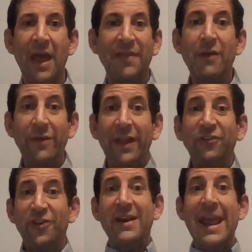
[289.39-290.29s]
They realize
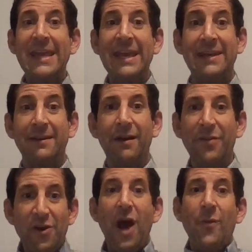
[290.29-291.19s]
they're naked.
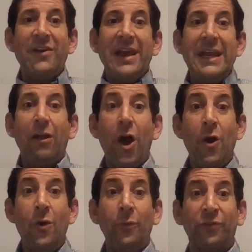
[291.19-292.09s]
They're not wearing any
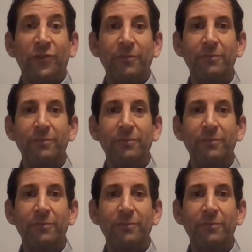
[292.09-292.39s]
clothes.